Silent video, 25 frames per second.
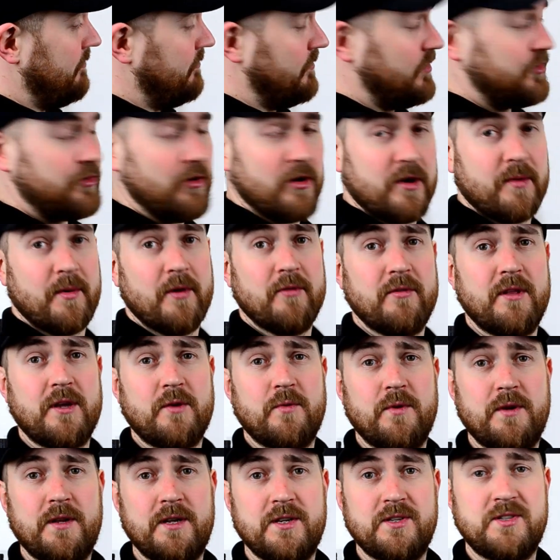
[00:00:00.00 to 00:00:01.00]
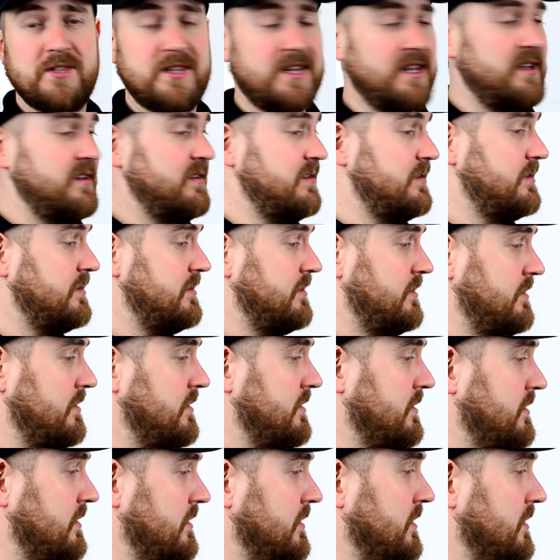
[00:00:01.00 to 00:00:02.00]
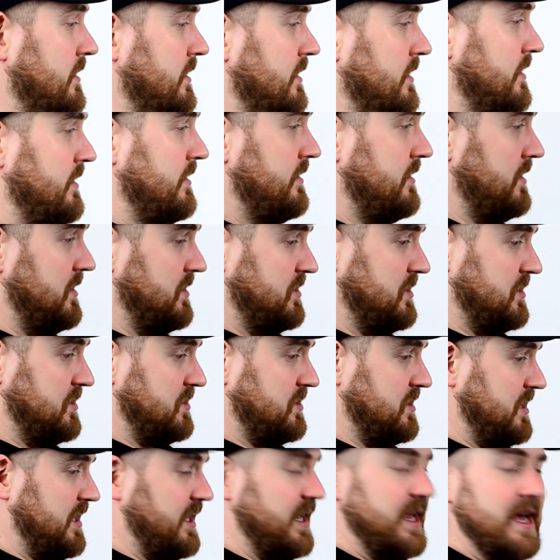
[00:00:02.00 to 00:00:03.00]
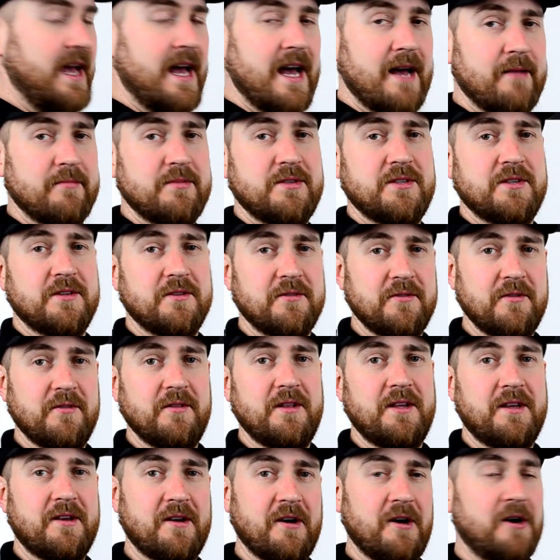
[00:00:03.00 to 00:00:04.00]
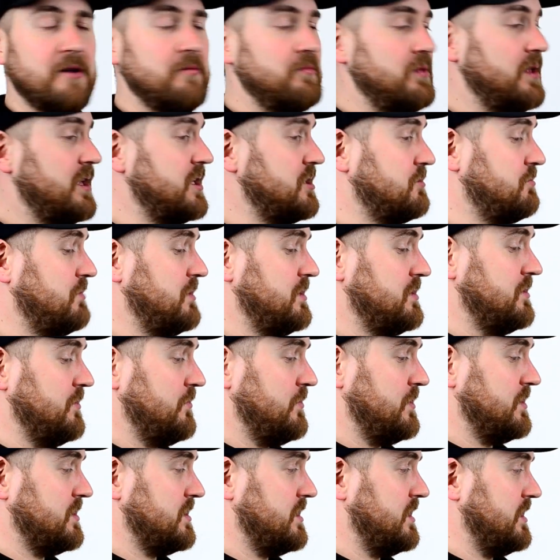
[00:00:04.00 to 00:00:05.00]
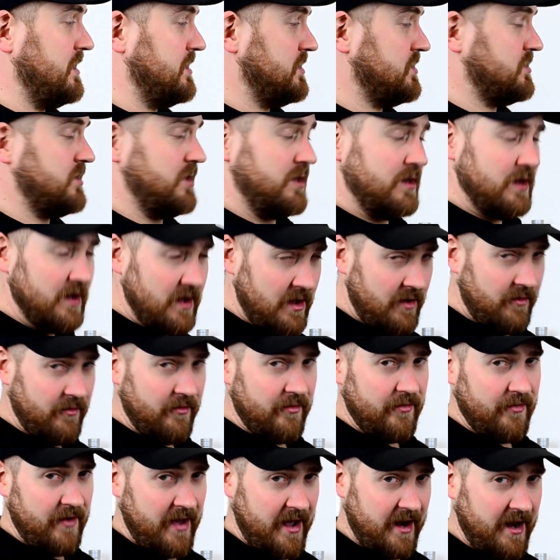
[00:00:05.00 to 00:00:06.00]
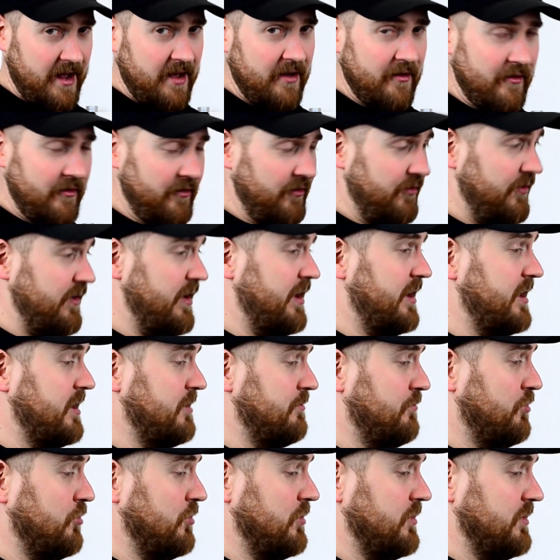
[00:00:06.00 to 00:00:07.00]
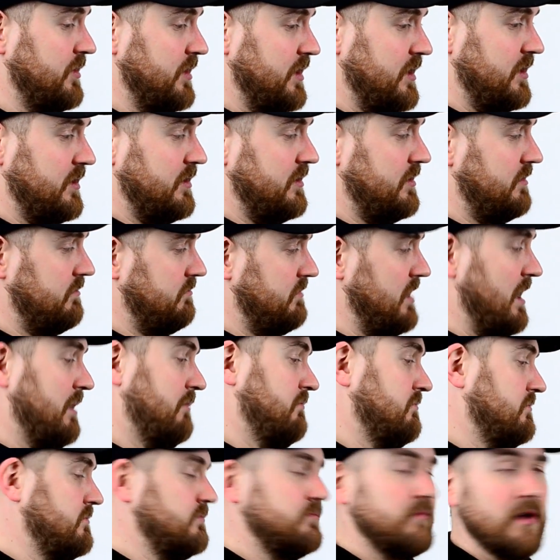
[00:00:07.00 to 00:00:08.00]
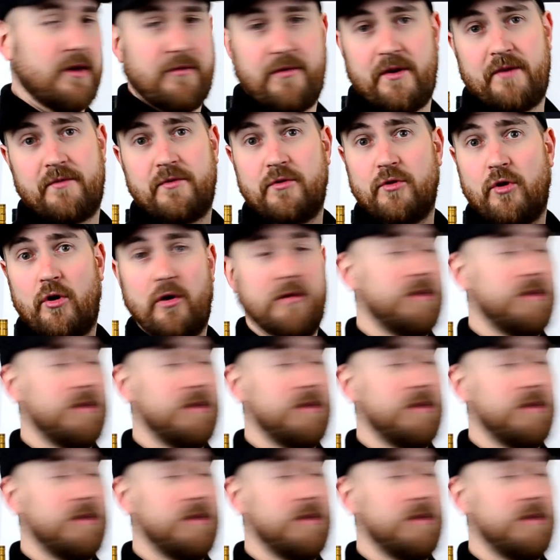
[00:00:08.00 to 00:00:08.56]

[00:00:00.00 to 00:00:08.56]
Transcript: talk about liquid history. This is an absolutely carte blanche piece of whisky history. Very, very important, and yeah, my favourite lot